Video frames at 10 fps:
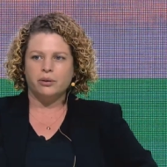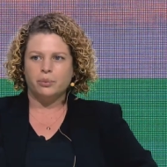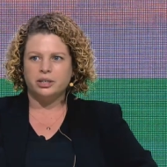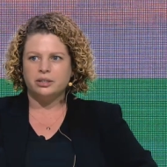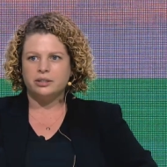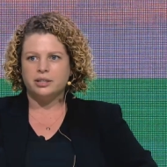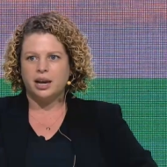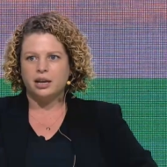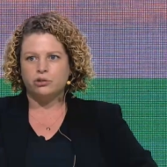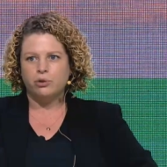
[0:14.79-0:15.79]
which is
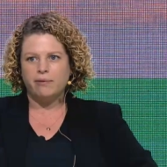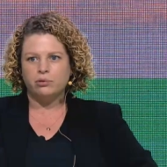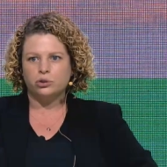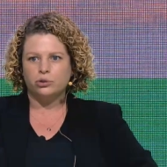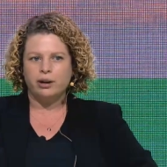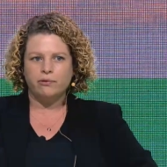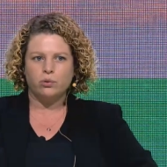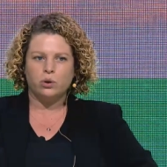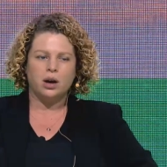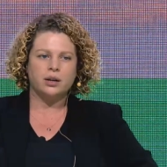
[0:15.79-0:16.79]
a travel trend
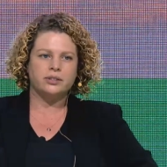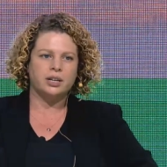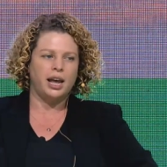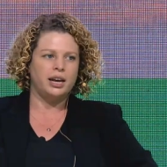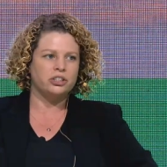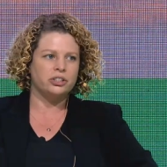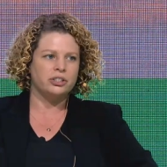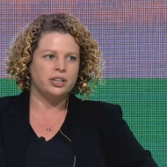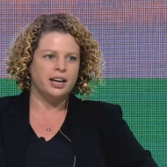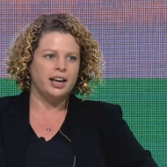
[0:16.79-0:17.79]
forecasting
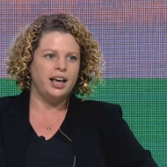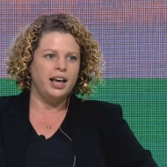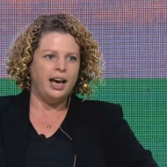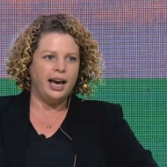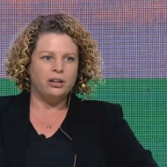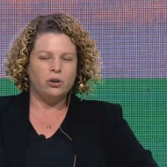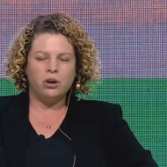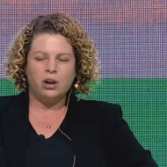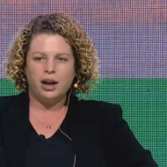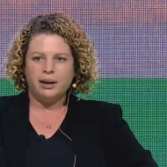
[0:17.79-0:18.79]
agency and an
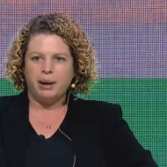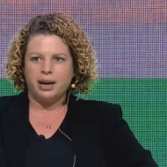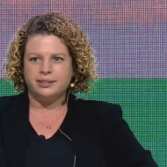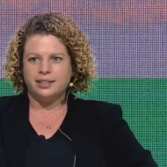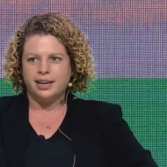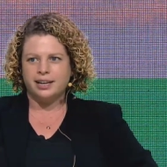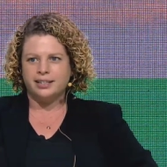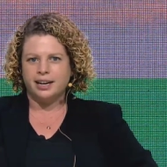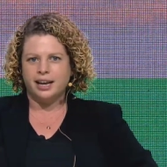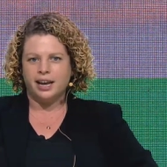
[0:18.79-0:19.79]
online magazine
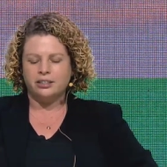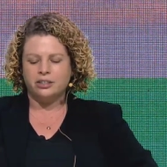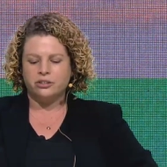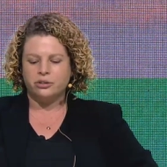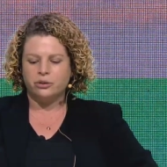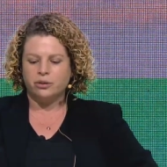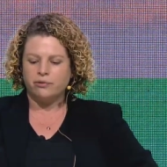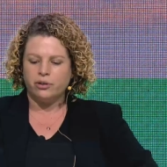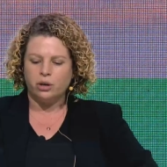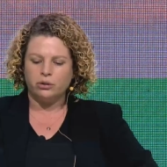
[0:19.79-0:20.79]
dedicated to the
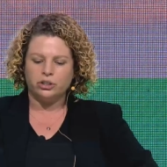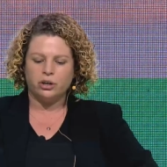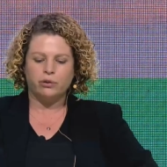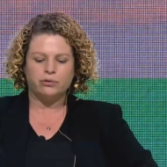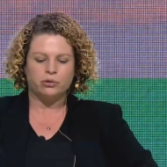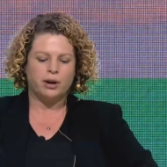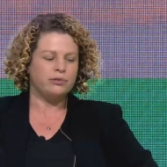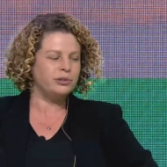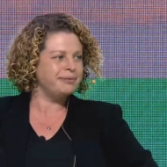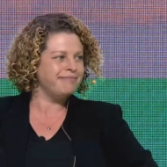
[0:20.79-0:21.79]
future of
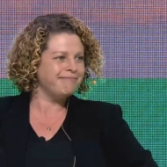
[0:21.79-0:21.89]
travel.